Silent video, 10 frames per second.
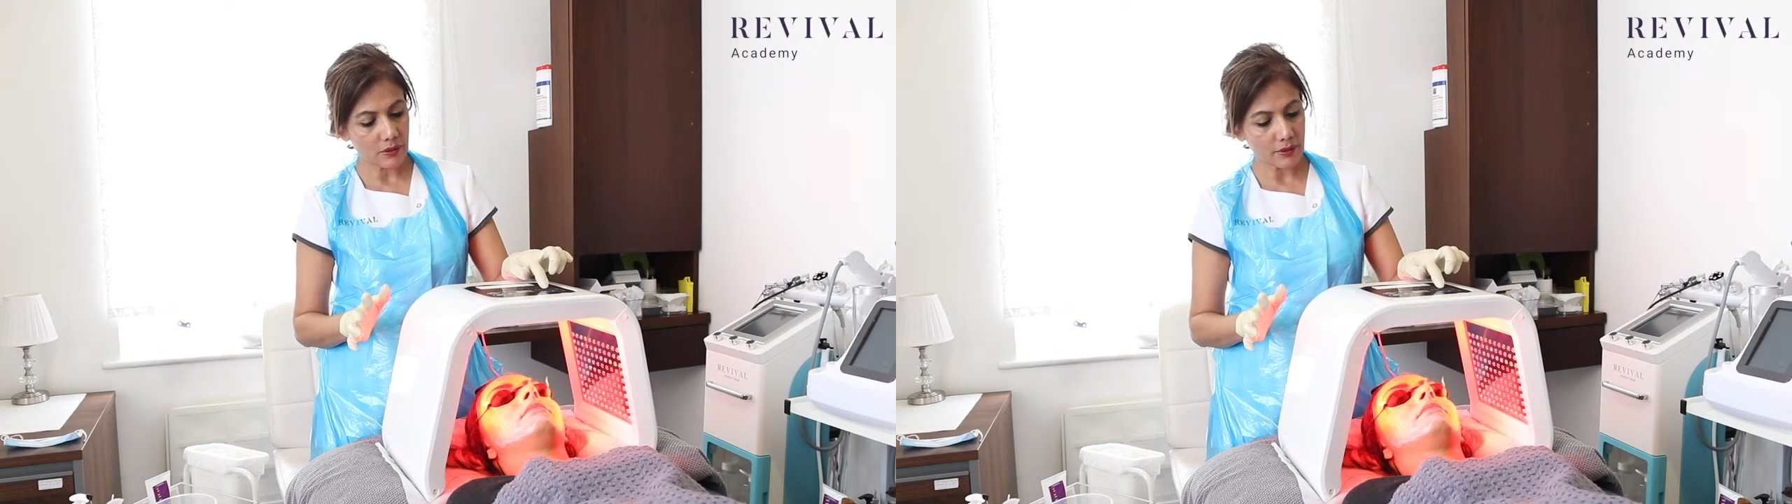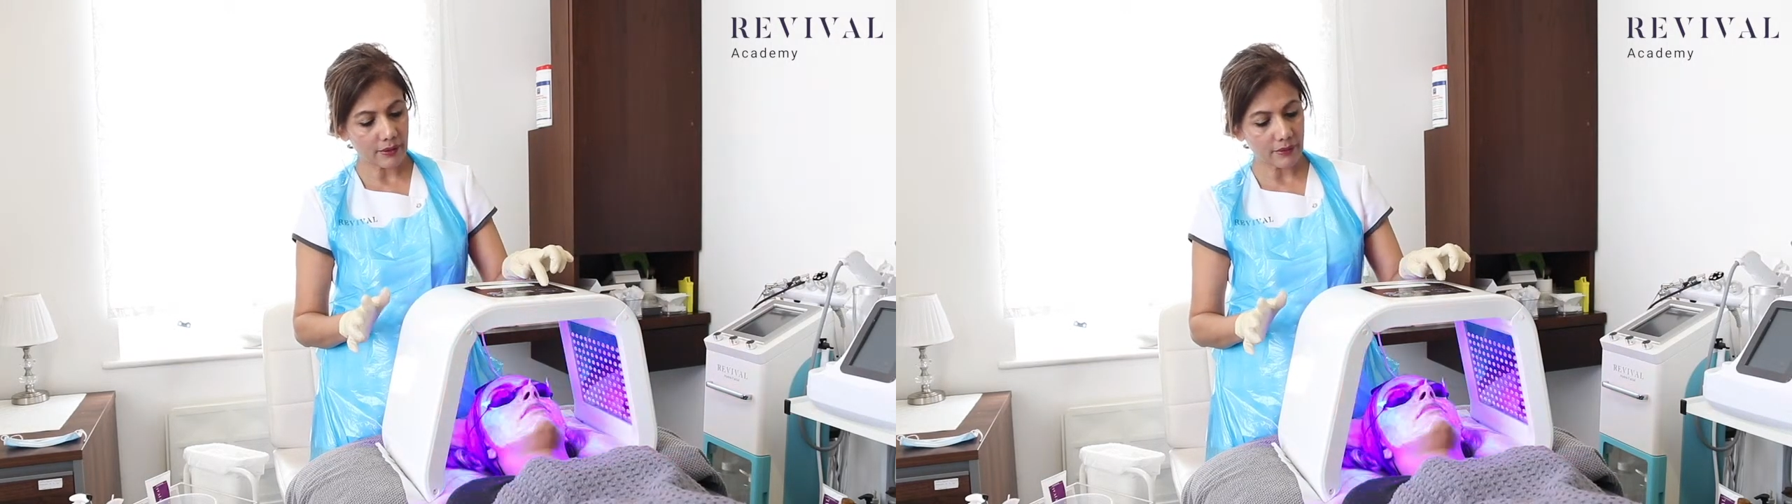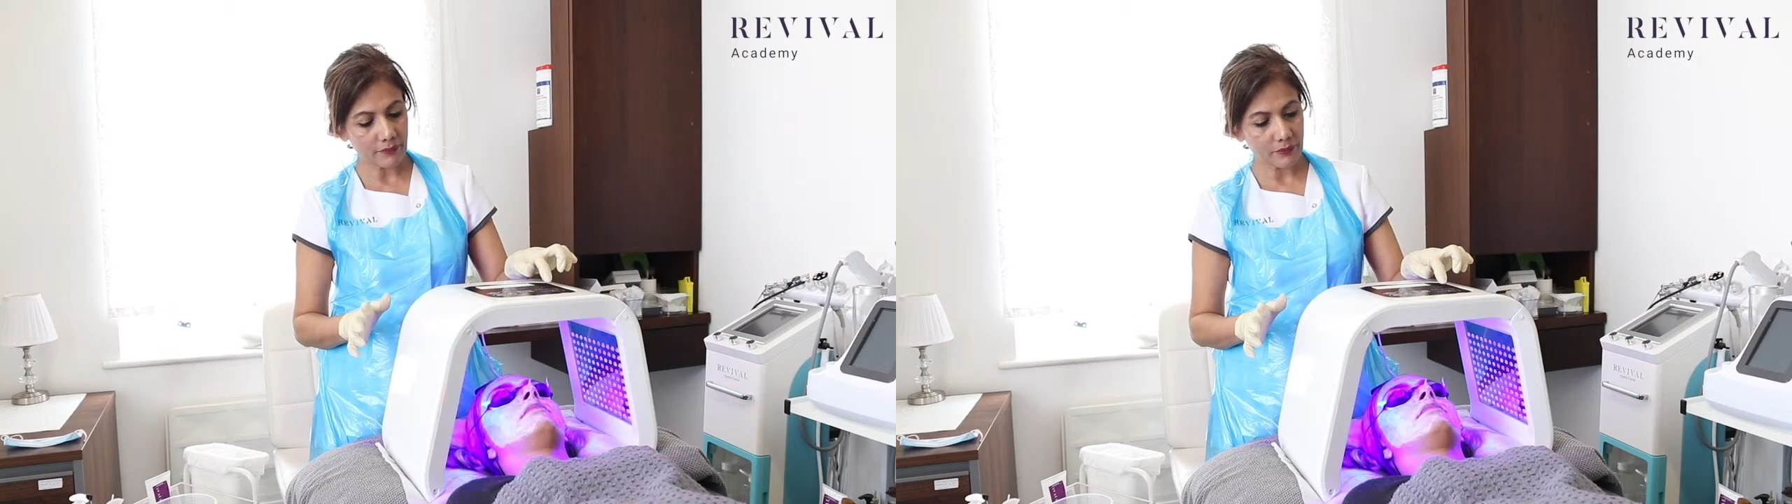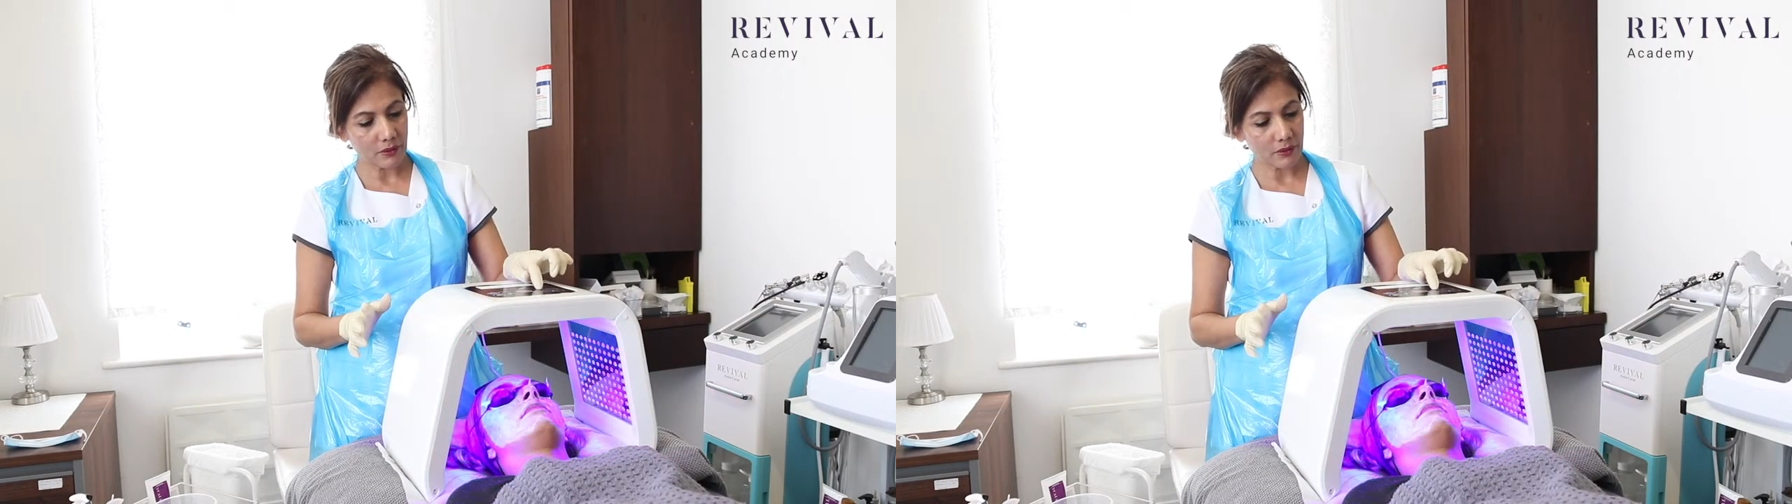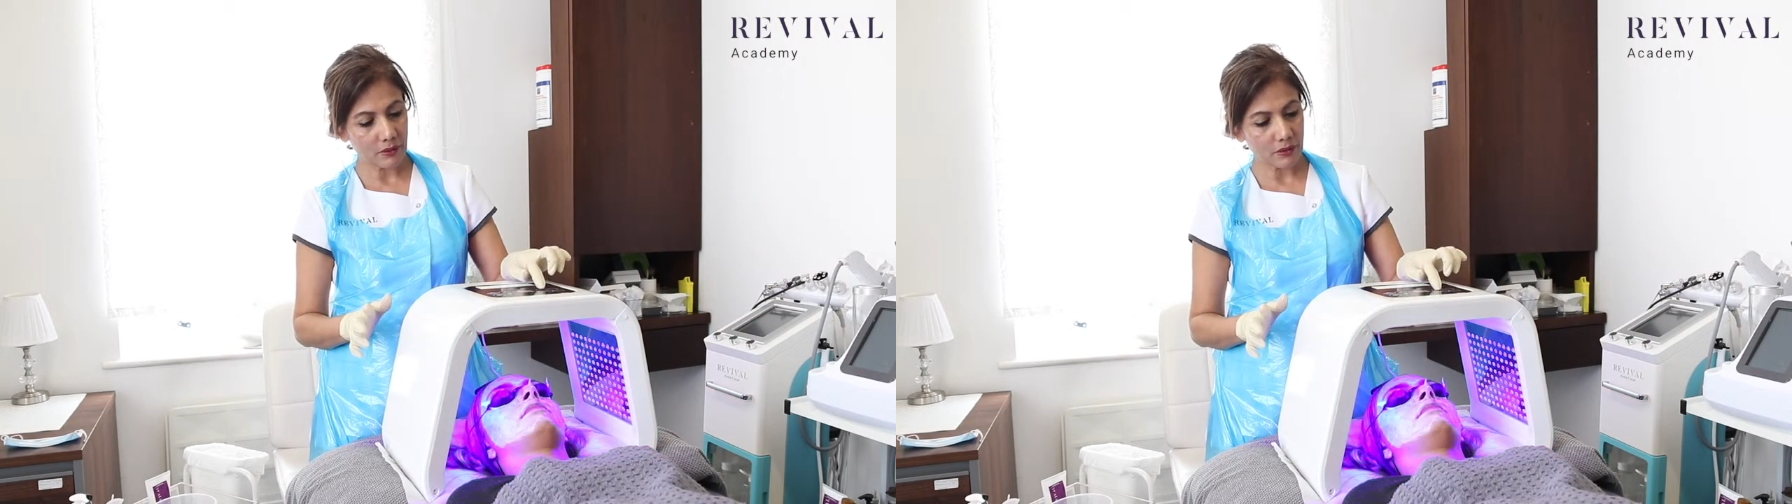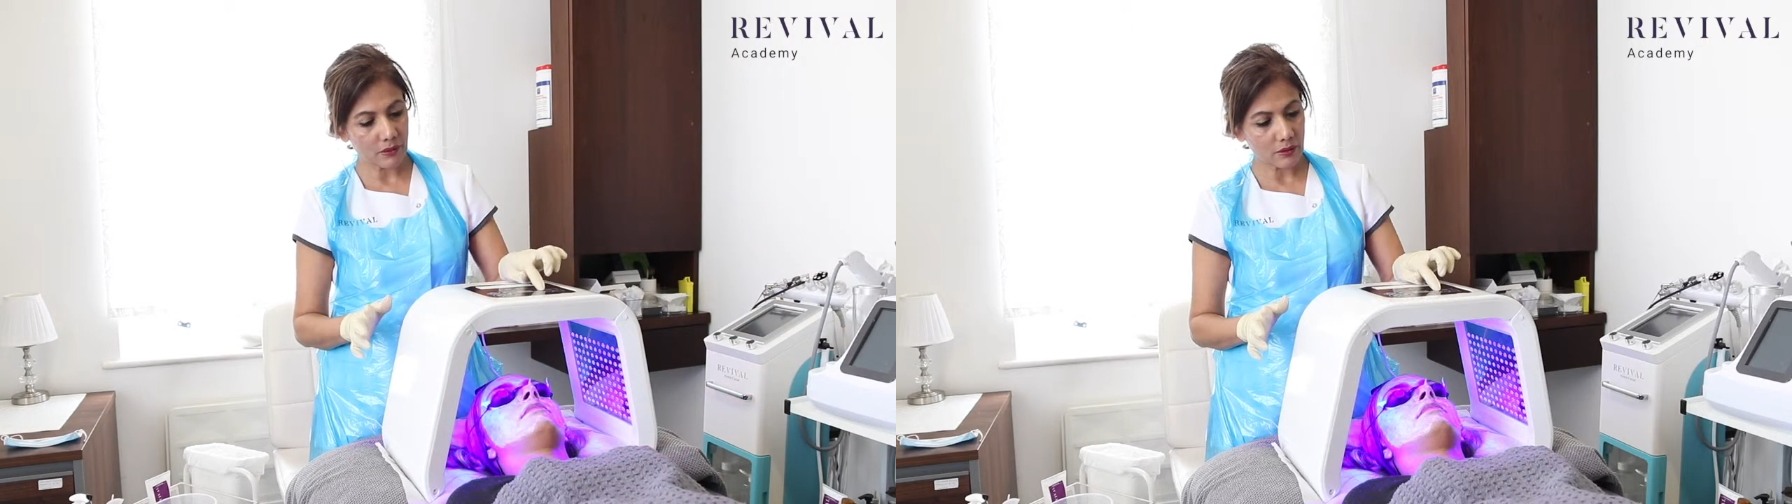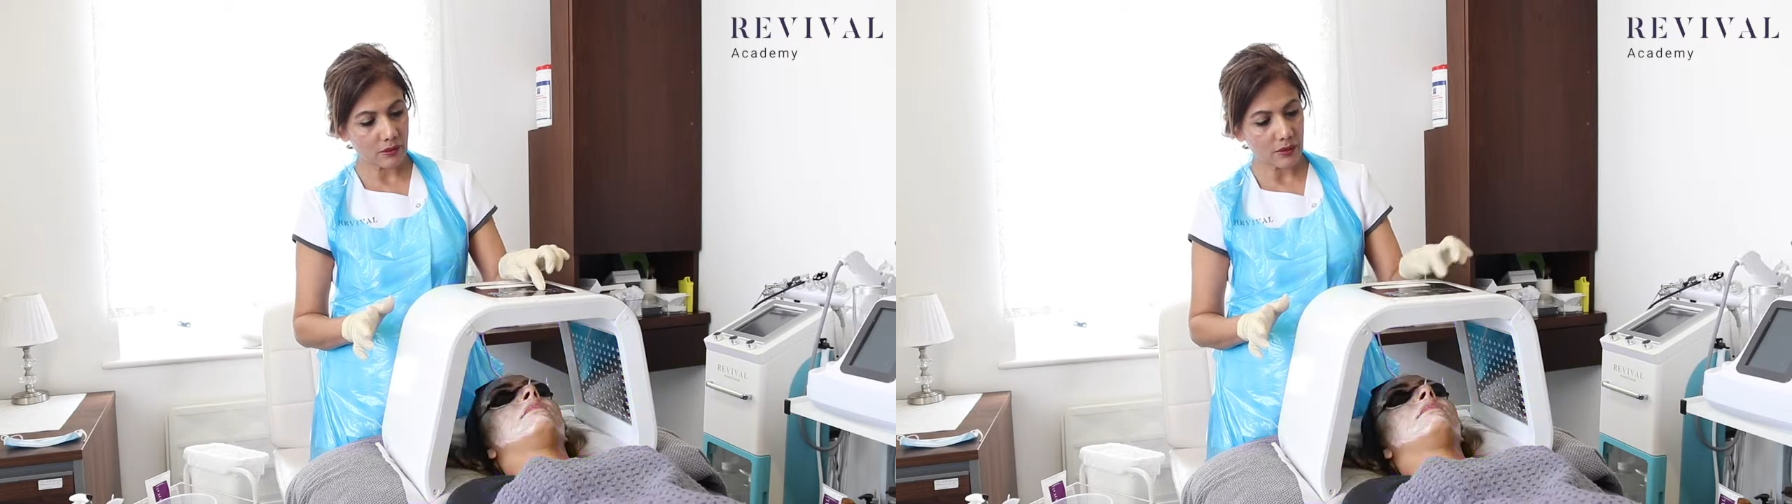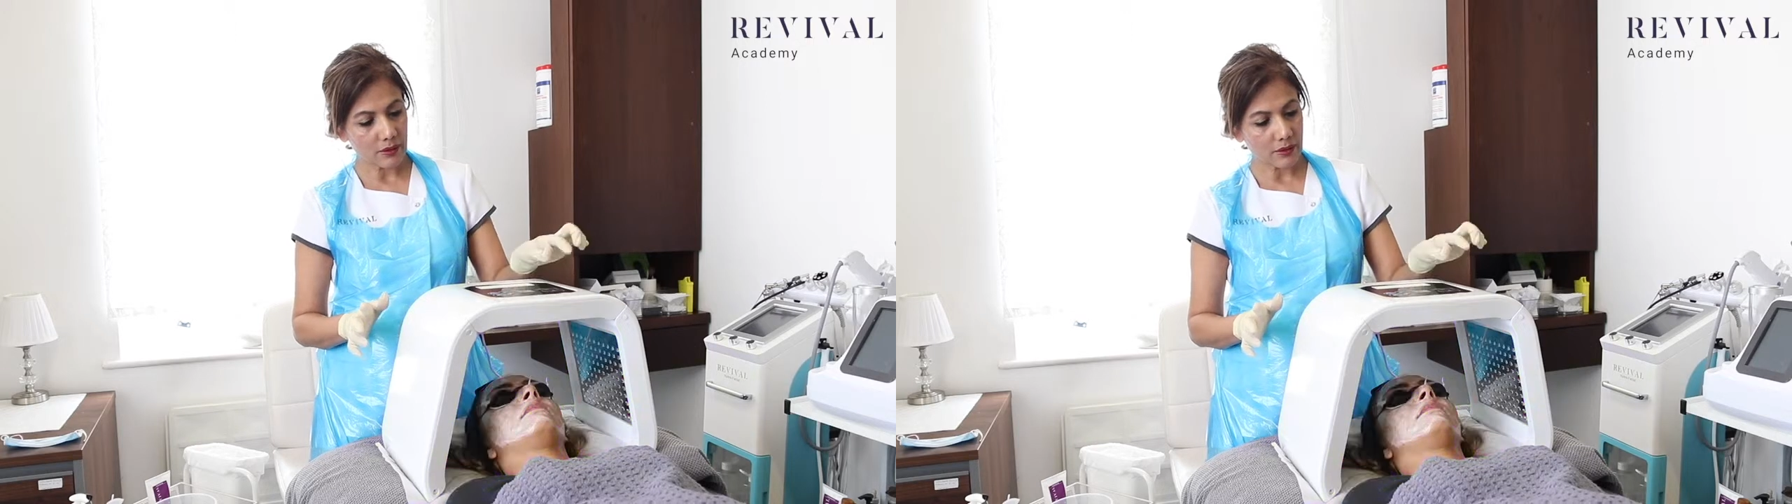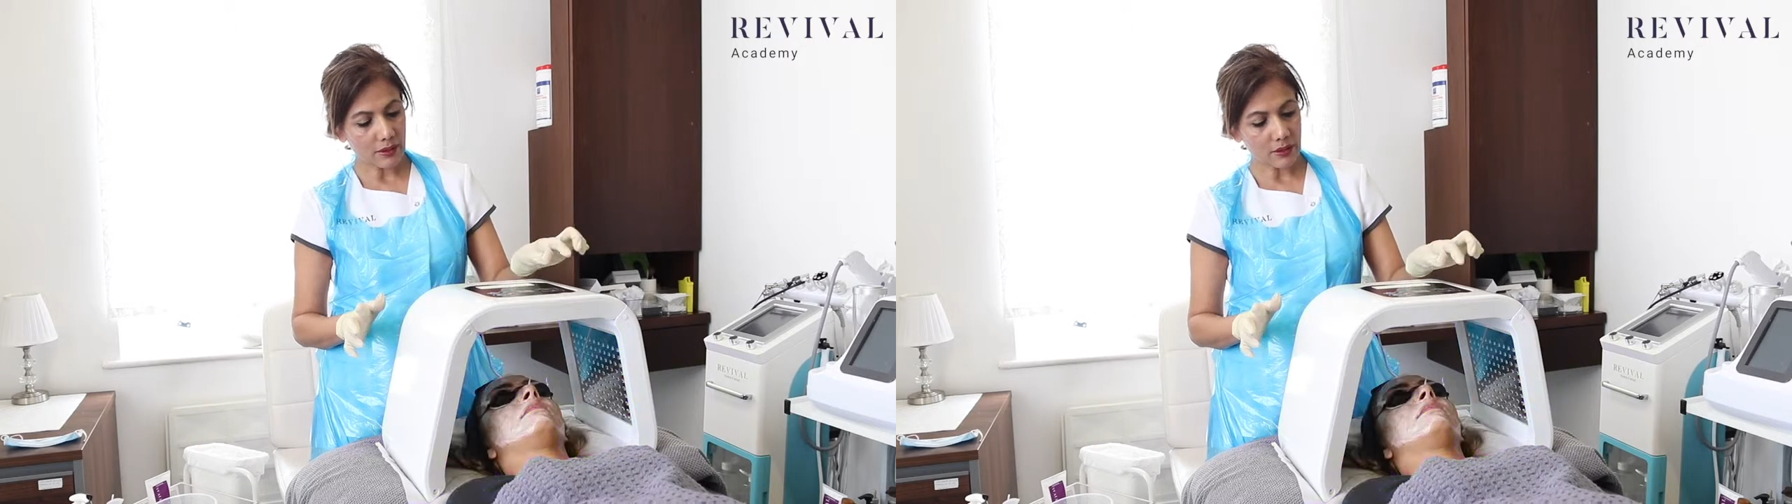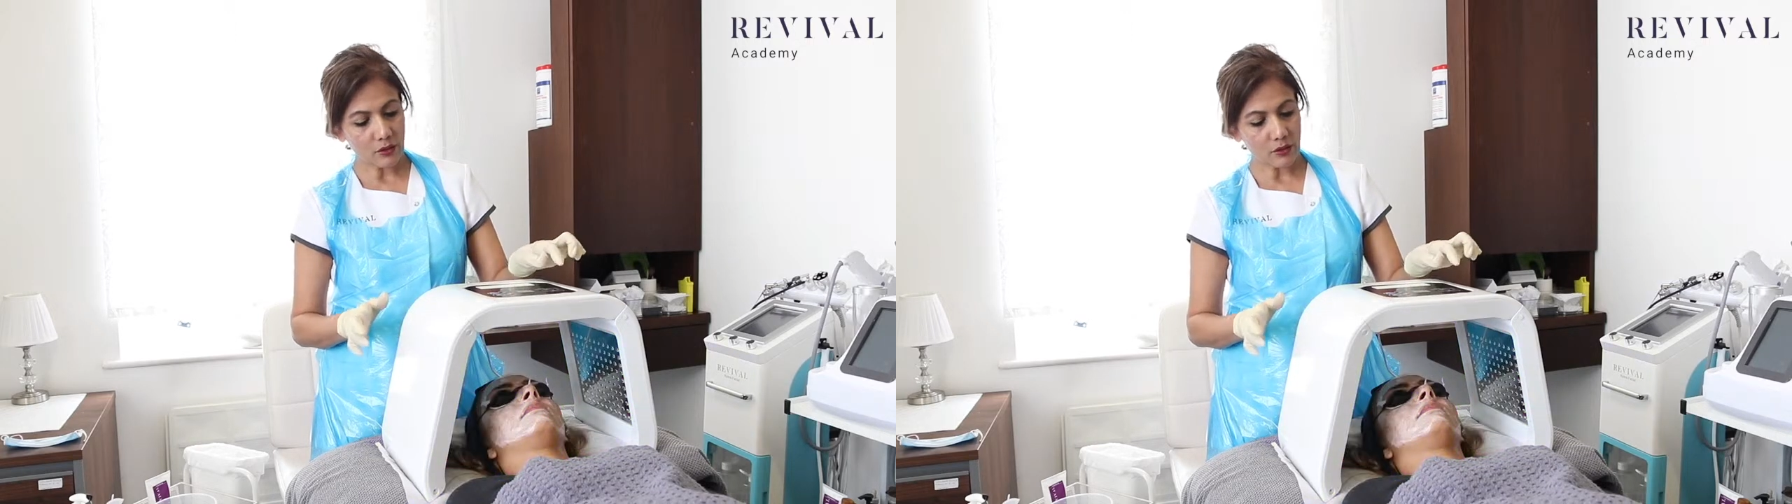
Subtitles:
Yeah. And